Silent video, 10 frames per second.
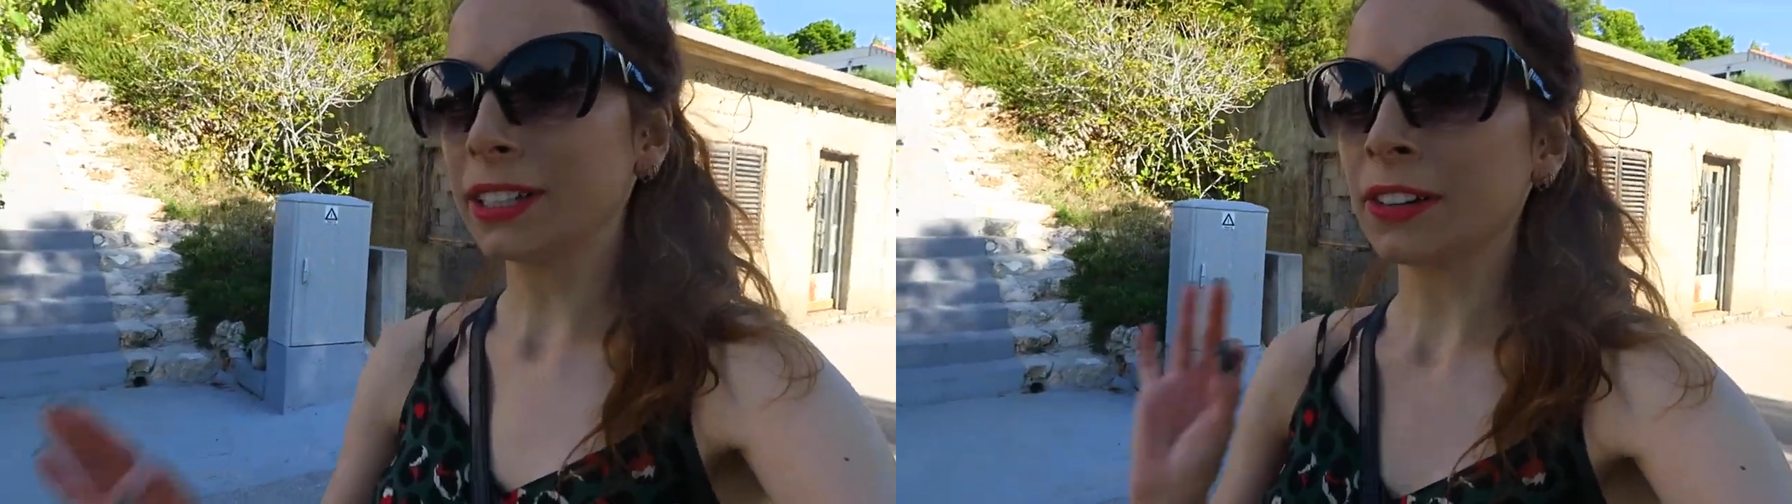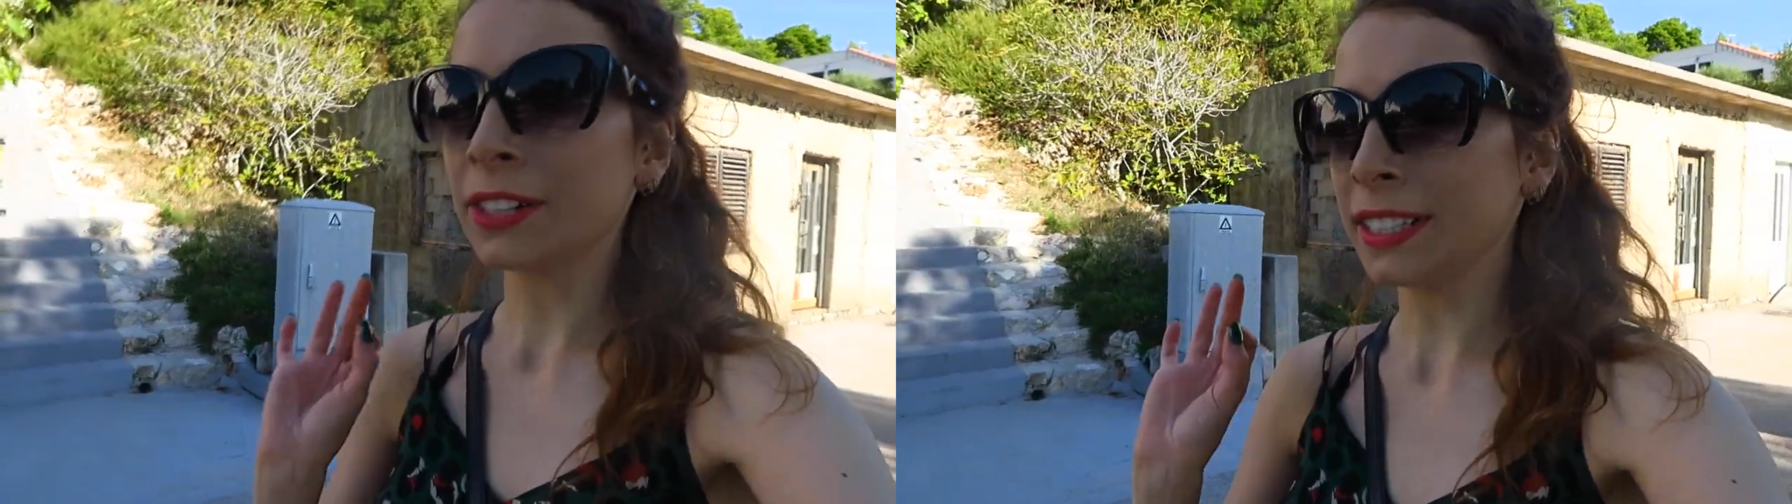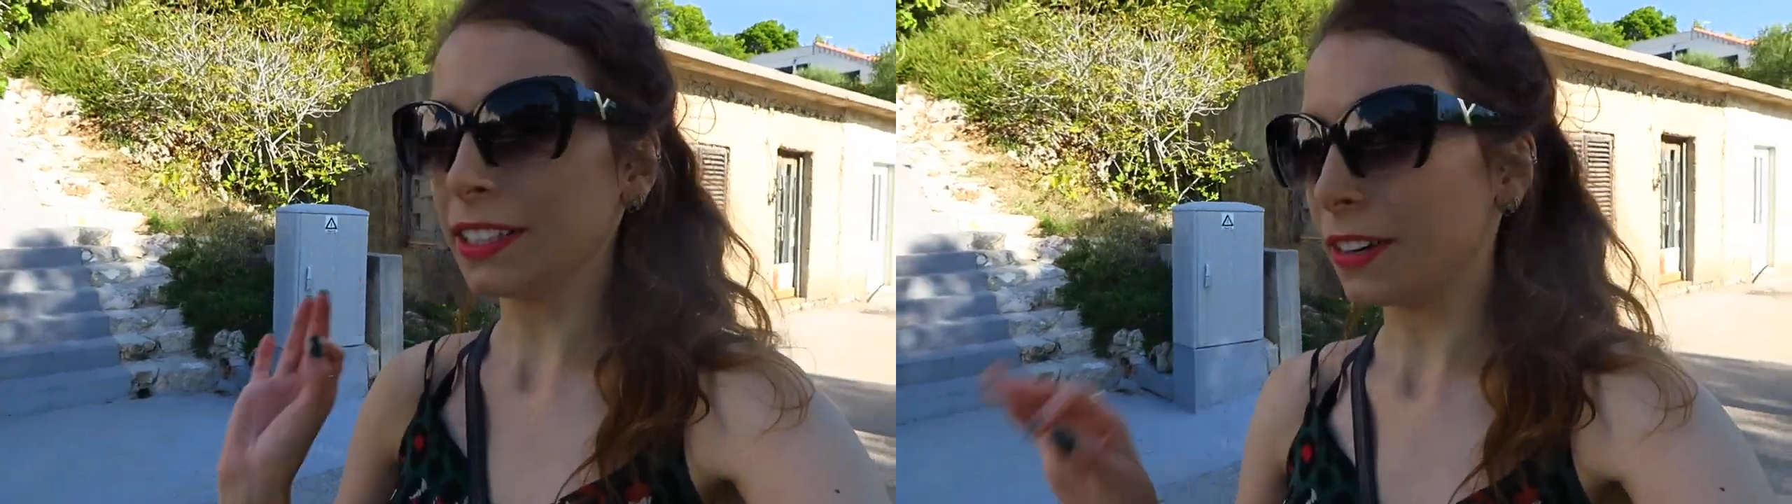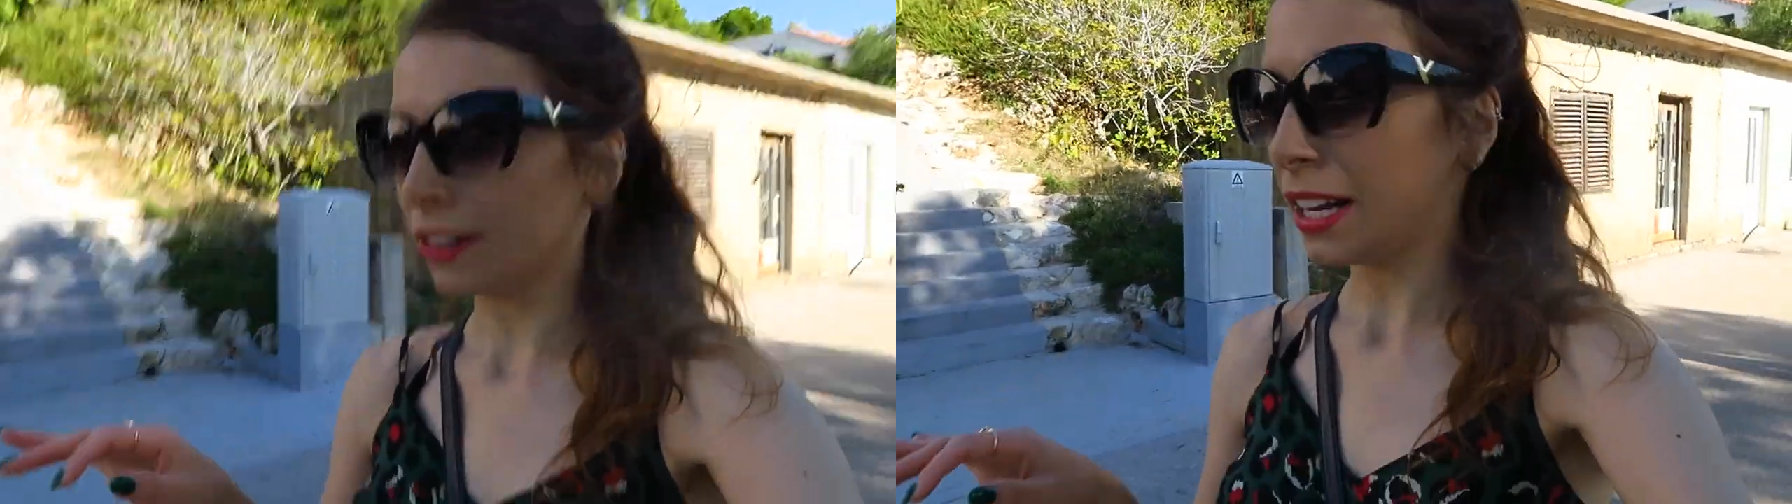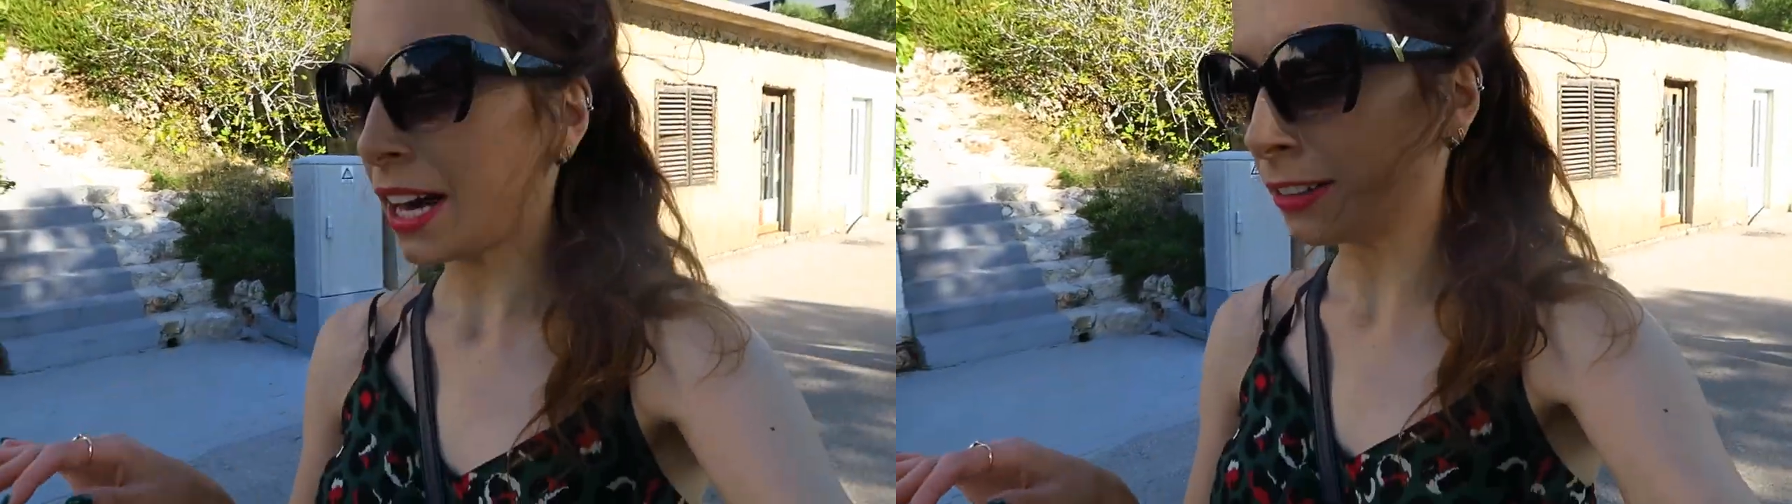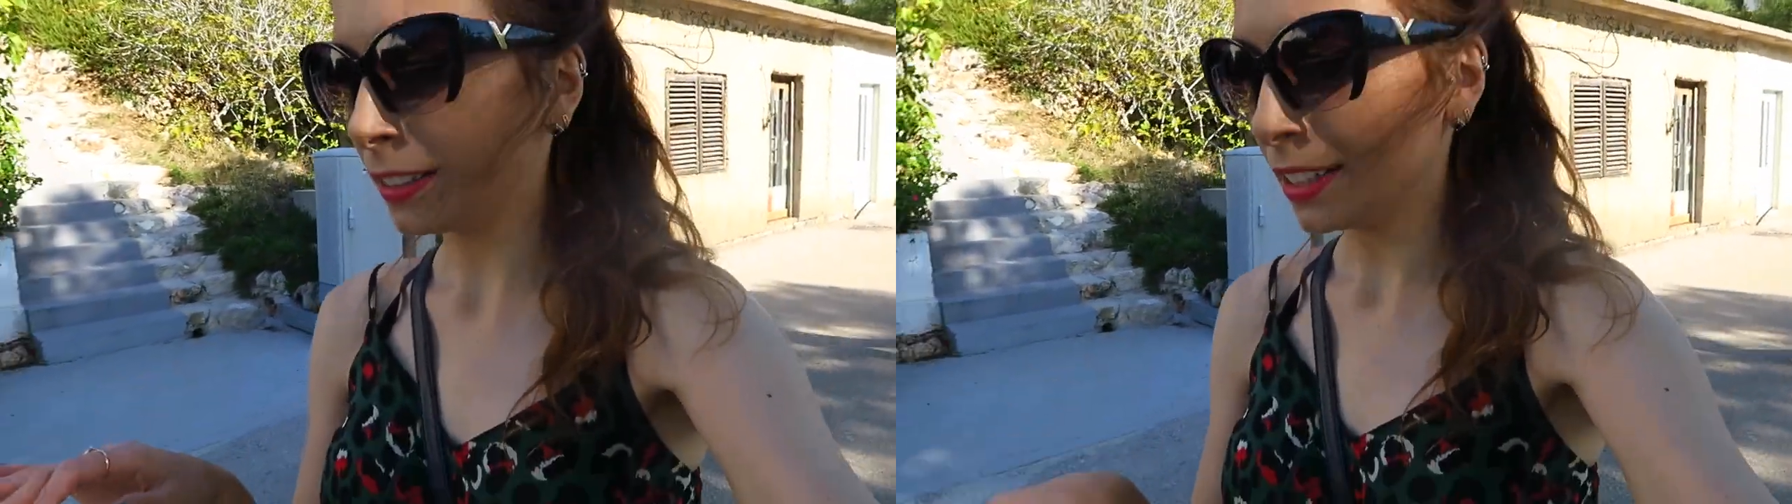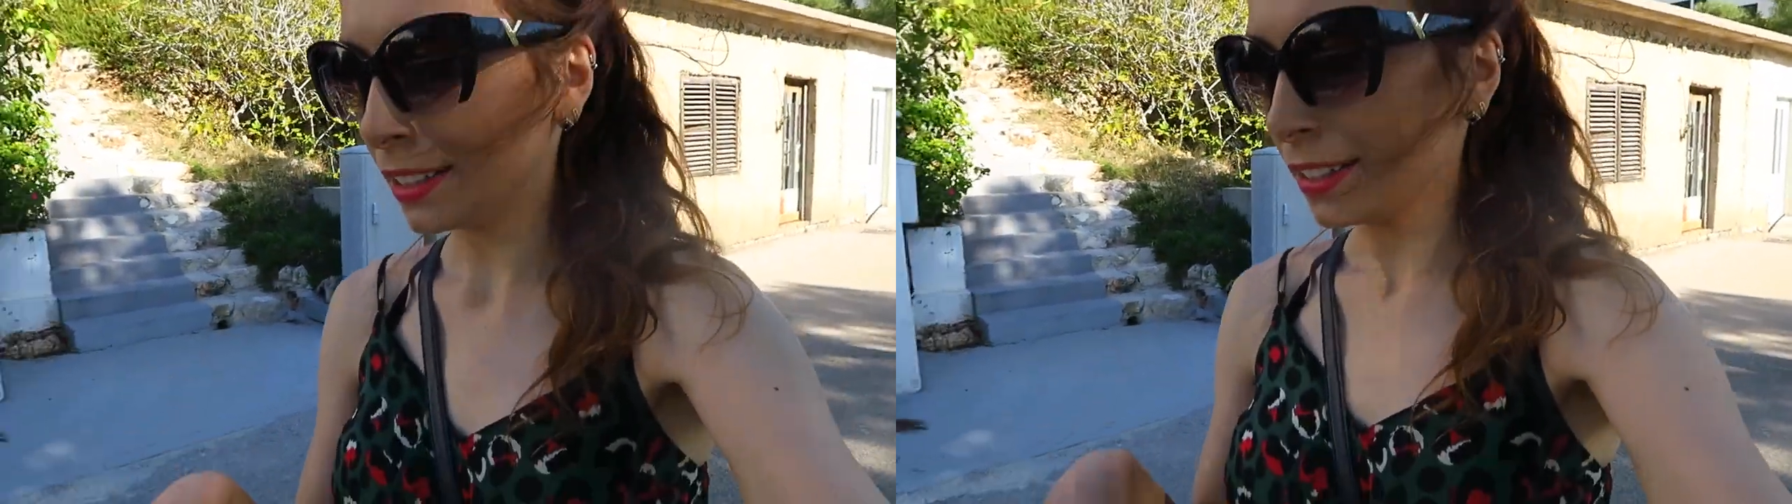touristy, very loud.